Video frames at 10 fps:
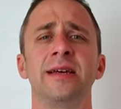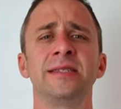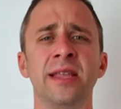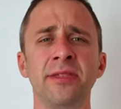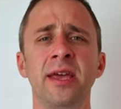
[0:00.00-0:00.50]

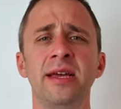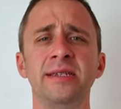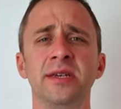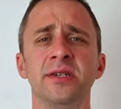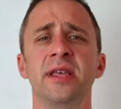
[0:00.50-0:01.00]
there is nothing
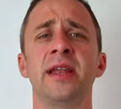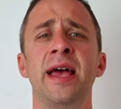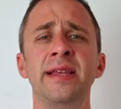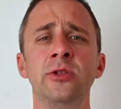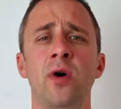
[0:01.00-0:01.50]
easier
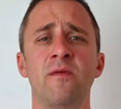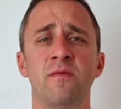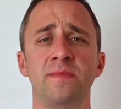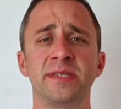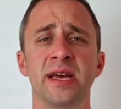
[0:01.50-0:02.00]
than heading to
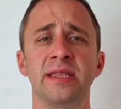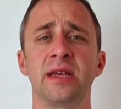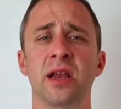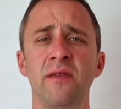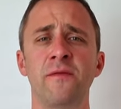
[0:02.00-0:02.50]
our
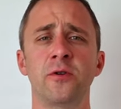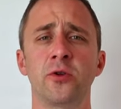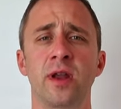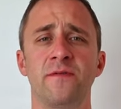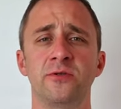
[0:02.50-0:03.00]
website
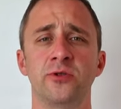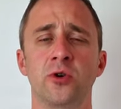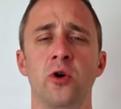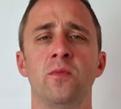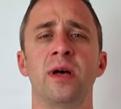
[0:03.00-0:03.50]

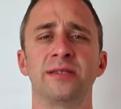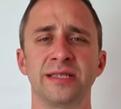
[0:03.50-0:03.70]
cleverphotographer.com